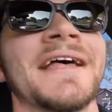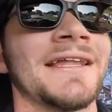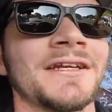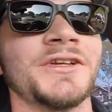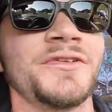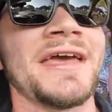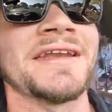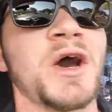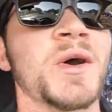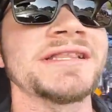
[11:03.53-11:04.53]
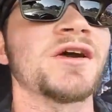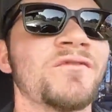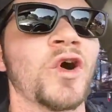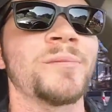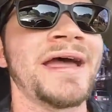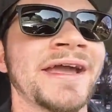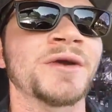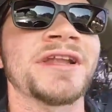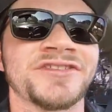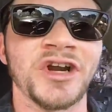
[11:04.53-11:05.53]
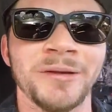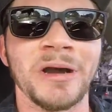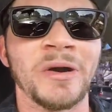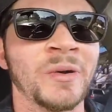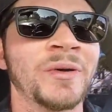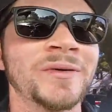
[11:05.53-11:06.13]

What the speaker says: Little do they know, a little 4-banger with a turbo.